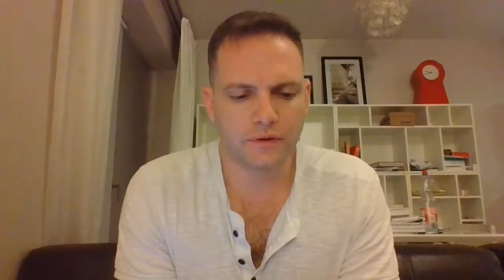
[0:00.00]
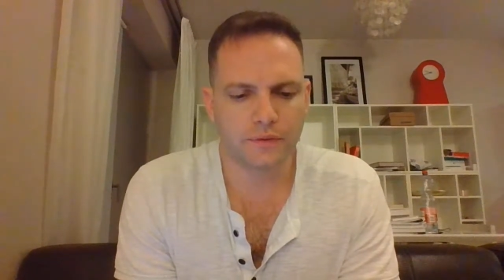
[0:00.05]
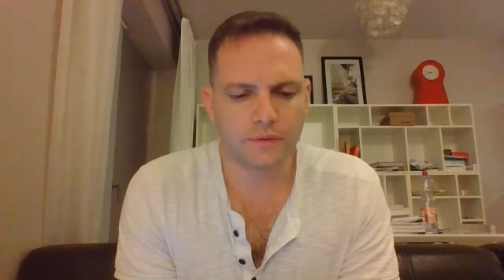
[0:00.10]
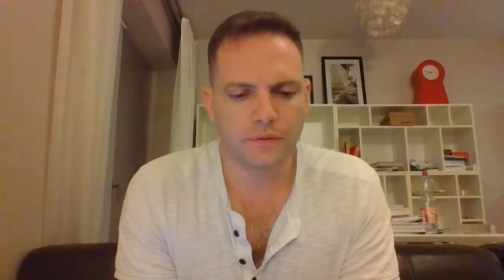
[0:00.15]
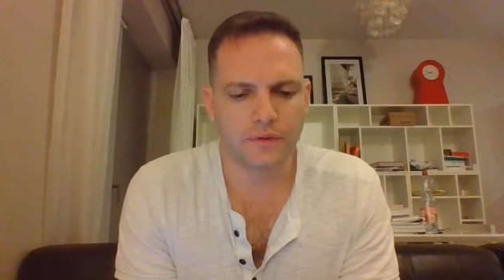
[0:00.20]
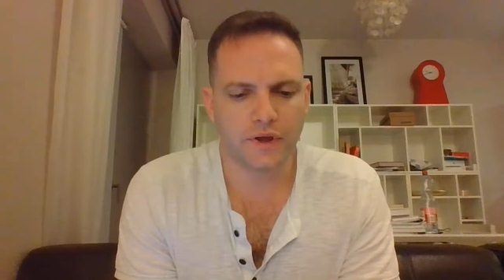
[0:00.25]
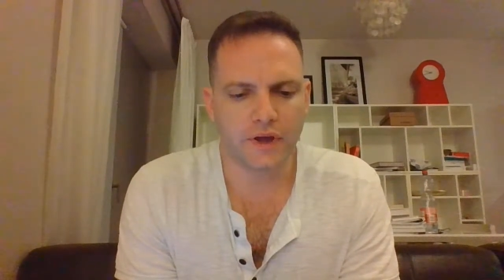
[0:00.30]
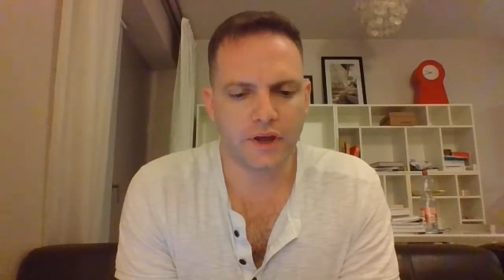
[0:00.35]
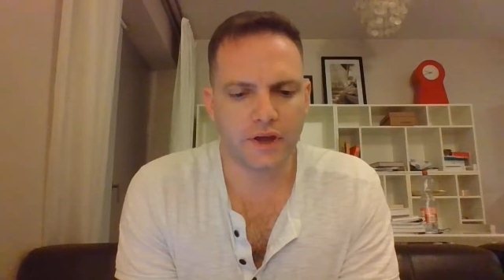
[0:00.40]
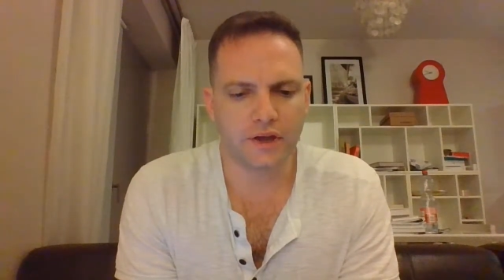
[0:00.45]

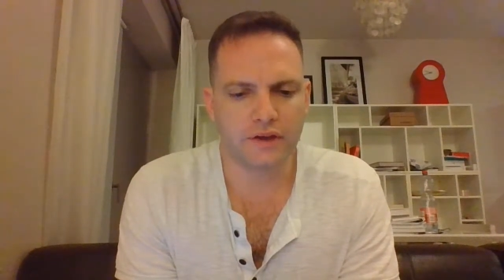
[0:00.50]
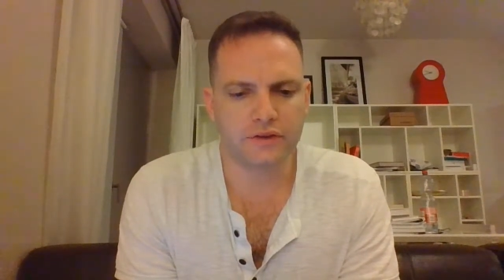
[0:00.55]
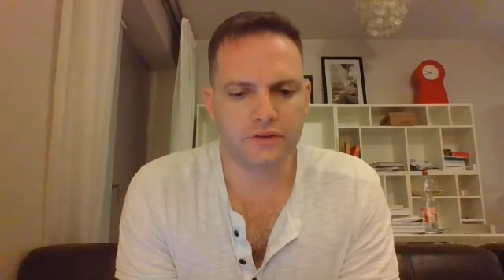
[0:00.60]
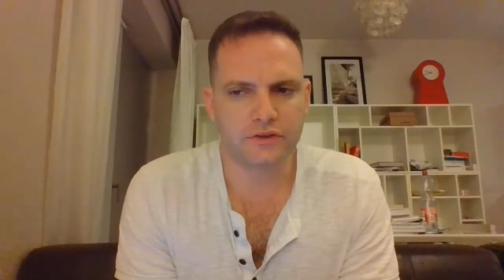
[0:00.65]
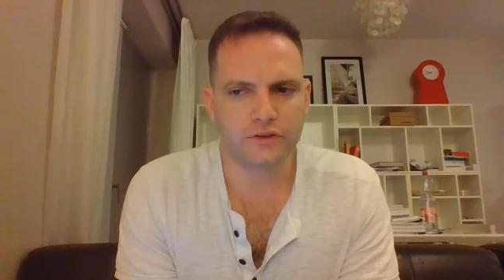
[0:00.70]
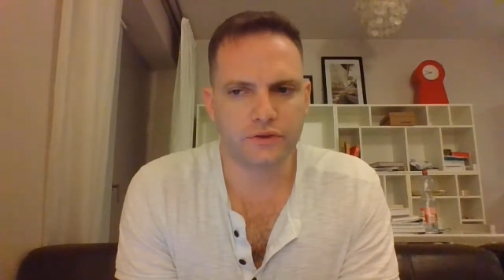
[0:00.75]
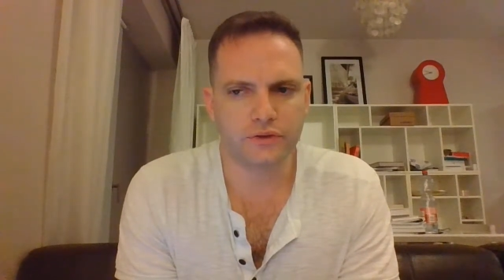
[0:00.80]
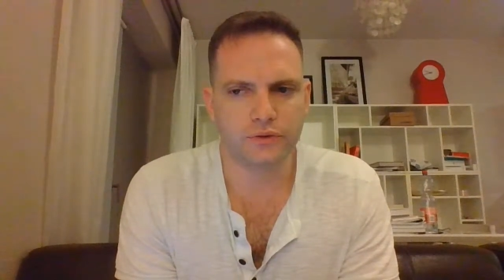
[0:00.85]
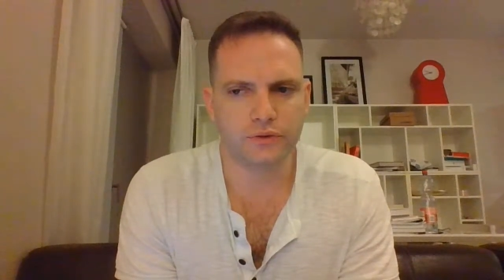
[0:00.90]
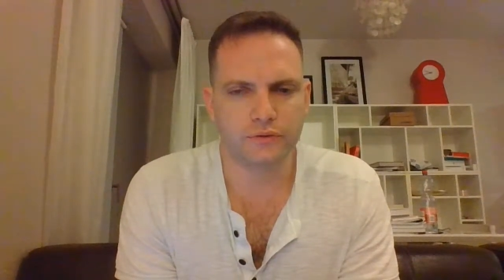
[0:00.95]
that
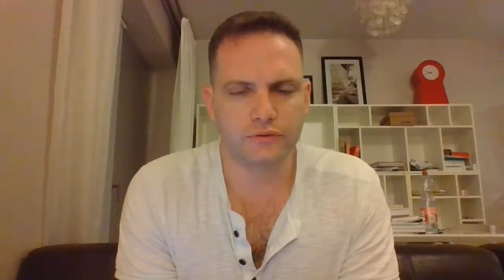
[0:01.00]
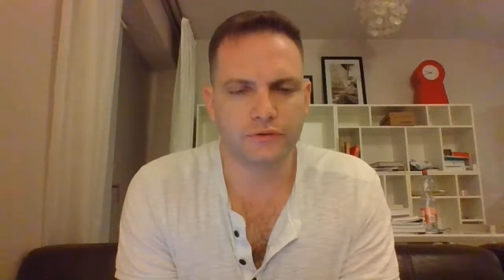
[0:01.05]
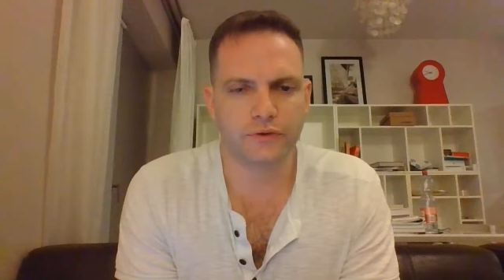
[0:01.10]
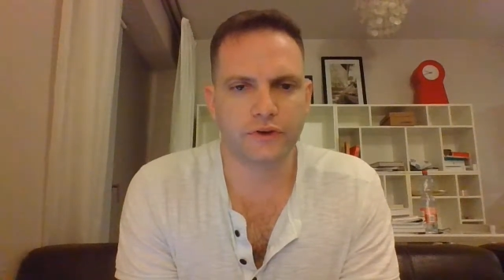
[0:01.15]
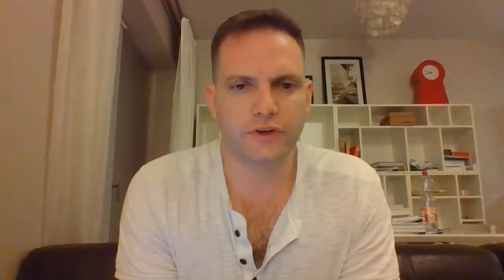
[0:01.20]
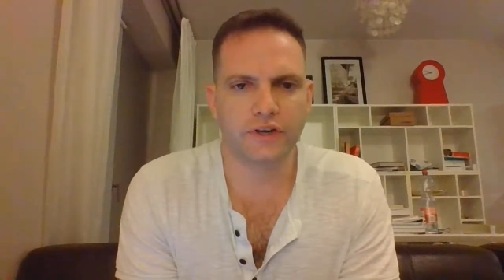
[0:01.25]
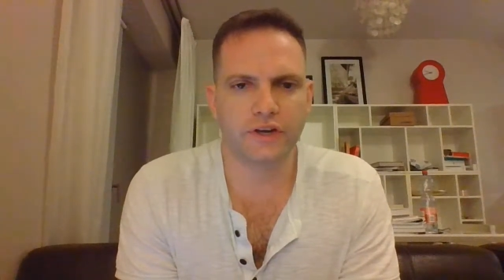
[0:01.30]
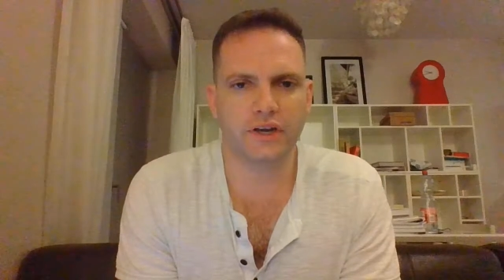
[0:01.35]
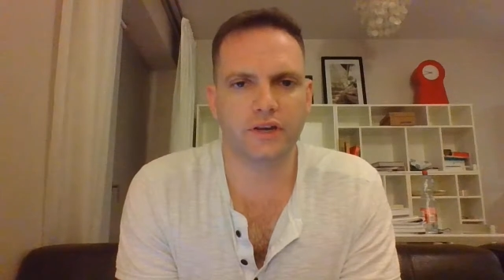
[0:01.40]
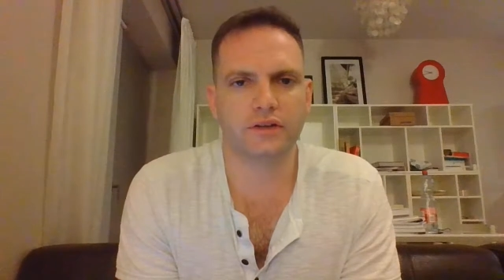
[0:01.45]
you
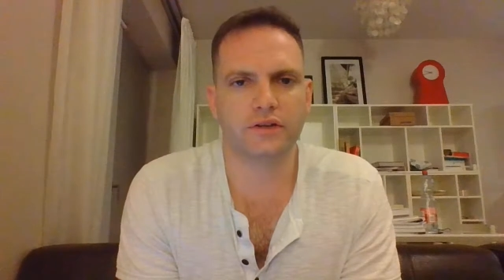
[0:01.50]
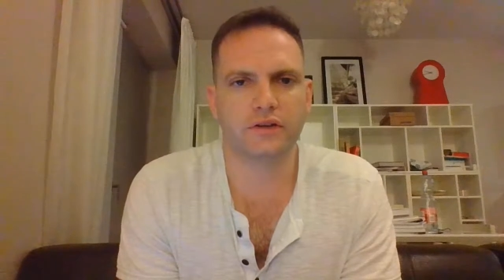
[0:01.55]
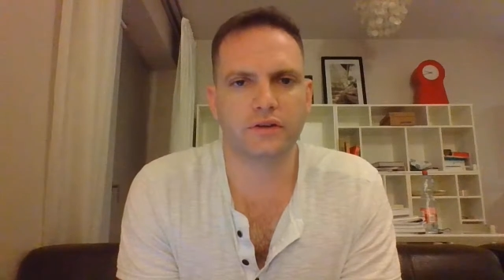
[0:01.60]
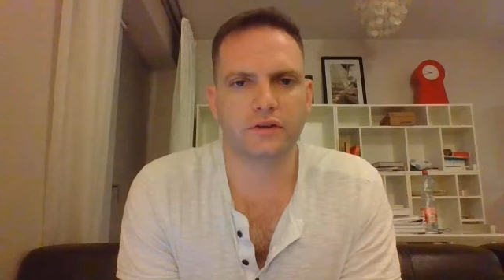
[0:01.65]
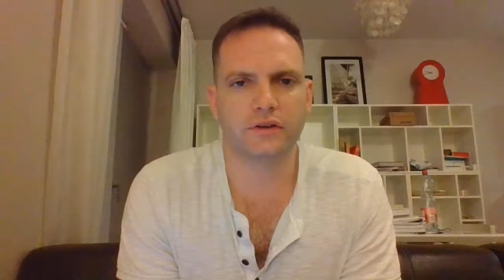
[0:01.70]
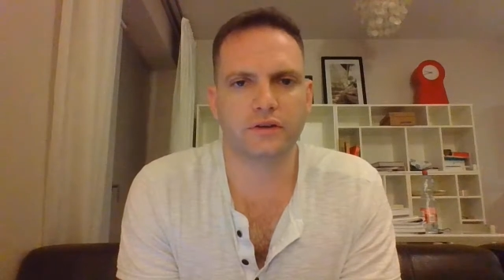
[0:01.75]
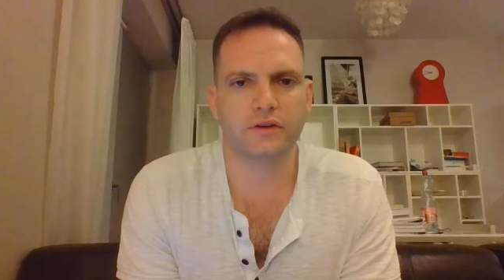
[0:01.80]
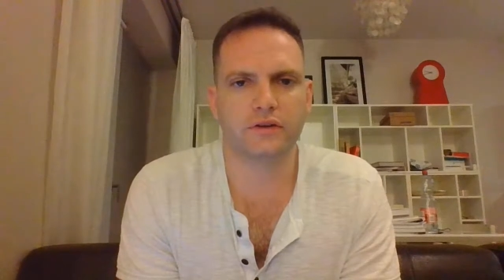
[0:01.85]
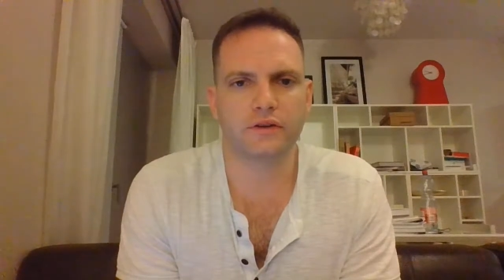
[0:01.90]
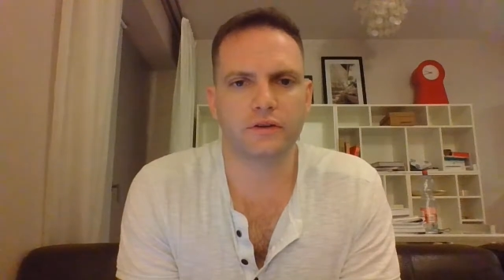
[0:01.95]
forget
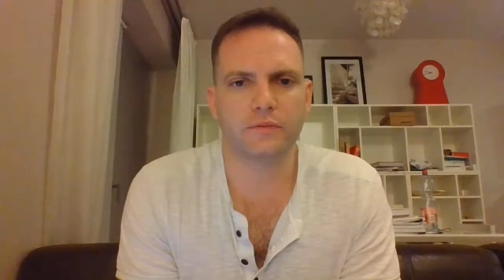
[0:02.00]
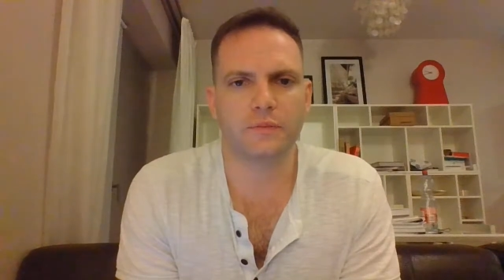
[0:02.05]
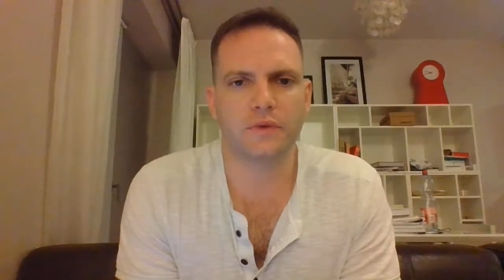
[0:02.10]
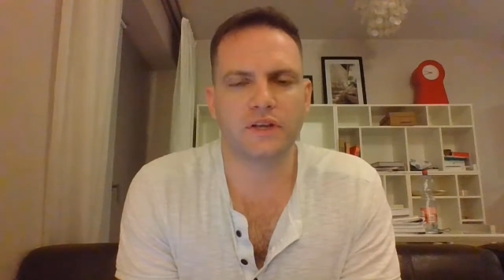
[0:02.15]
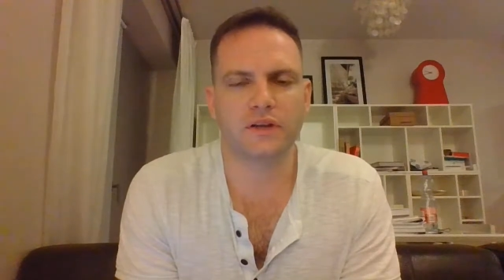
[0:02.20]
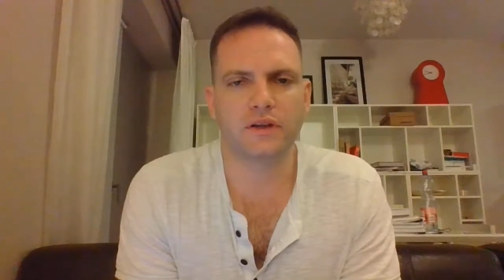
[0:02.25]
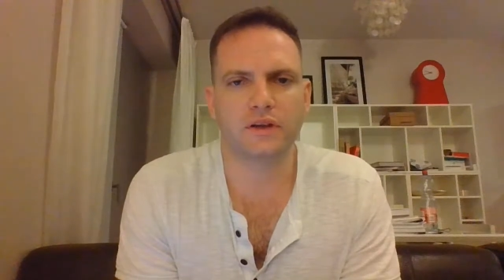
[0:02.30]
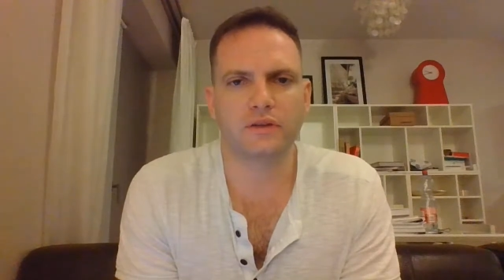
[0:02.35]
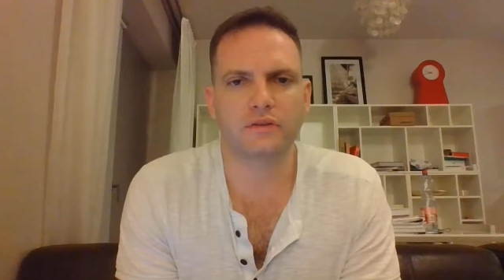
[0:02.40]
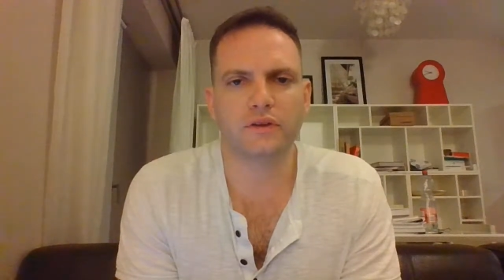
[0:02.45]
the
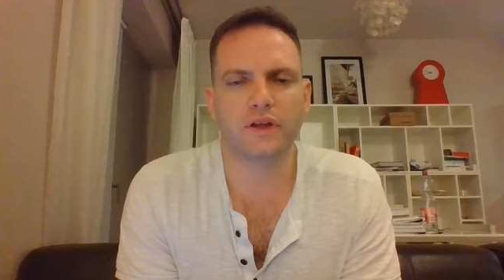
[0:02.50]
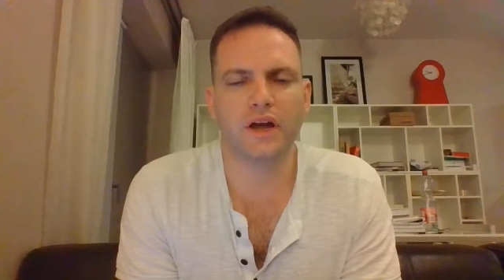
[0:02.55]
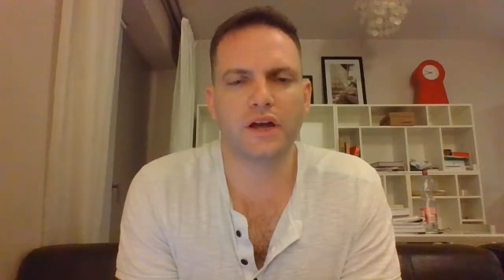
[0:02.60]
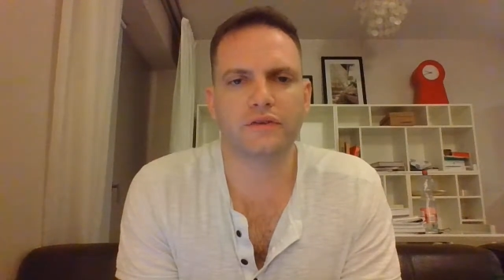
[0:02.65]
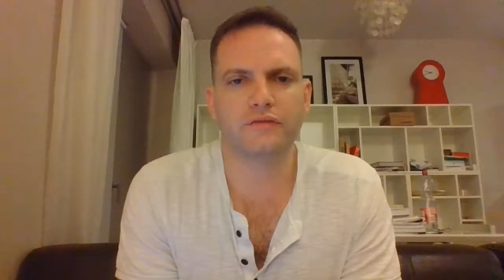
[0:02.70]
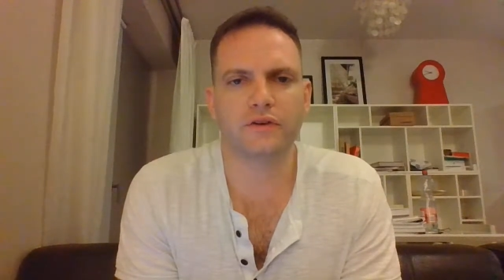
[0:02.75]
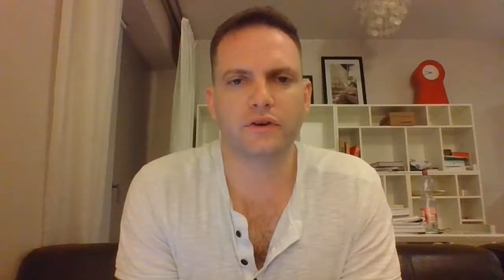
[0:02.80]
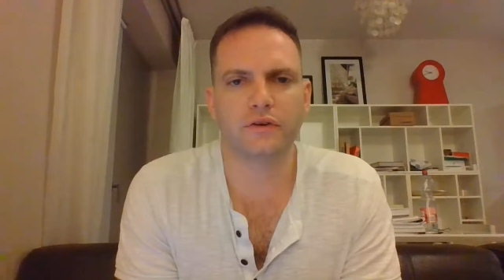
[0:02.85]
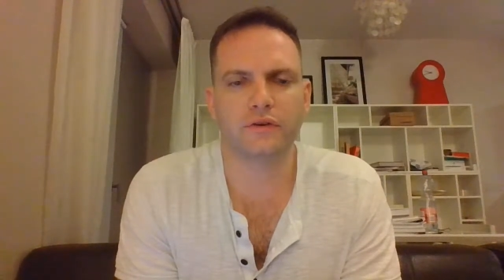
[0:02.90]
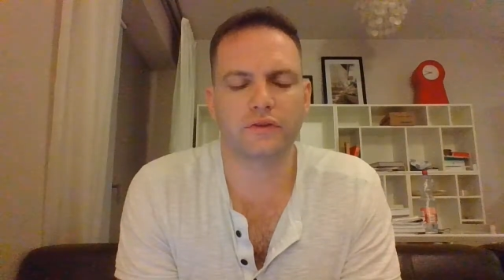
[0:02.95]
meaning of life
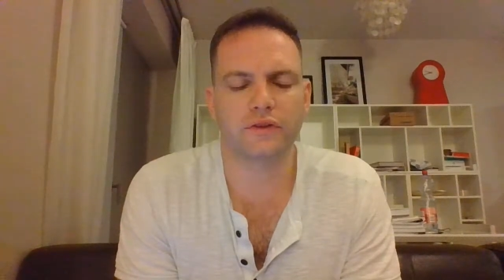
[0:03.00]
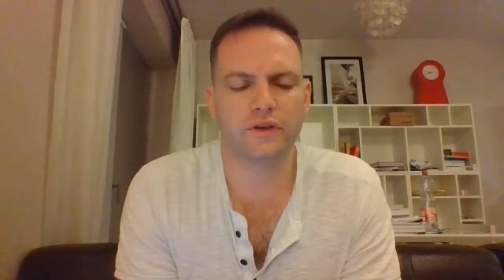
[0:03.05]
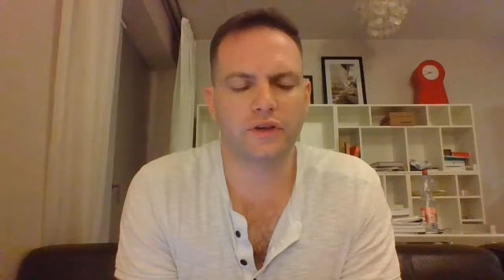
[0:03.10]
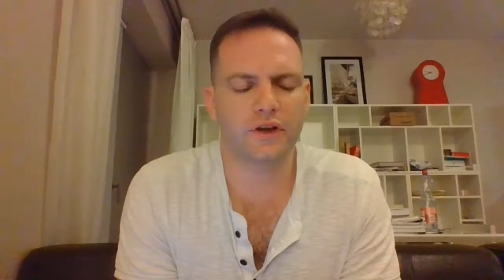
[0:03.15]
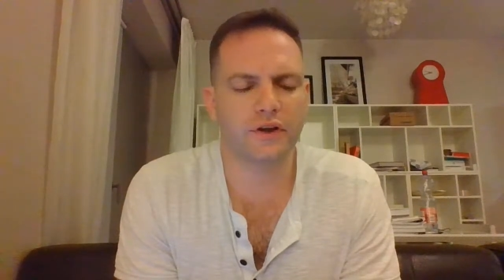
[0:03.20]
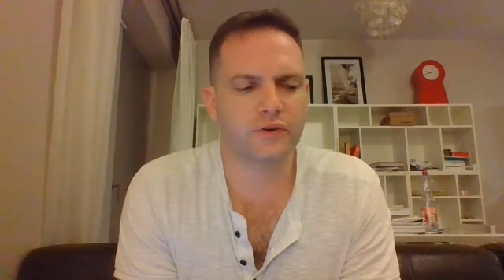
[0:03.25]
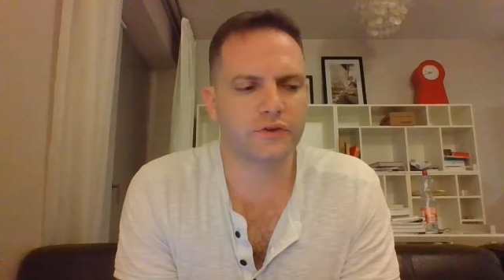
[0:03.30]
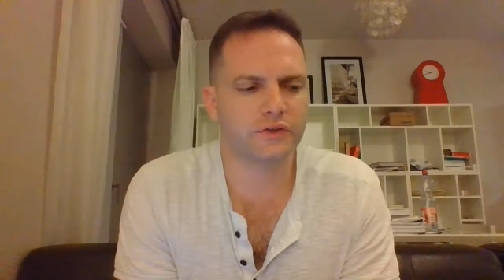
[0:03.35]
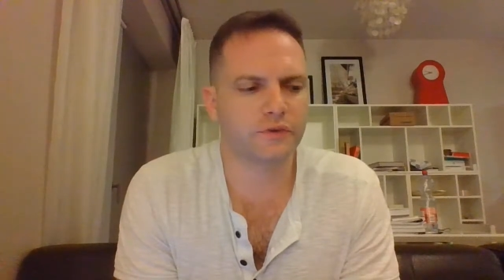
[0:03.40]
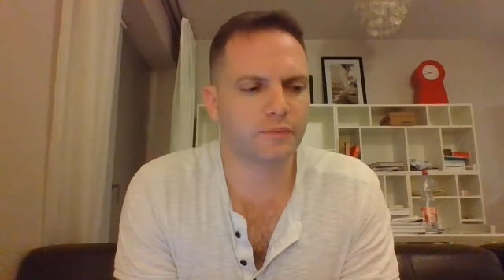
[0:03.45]
and everything
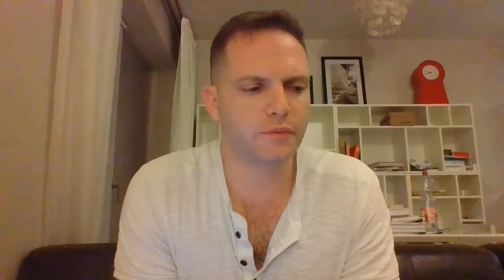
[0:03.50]
else,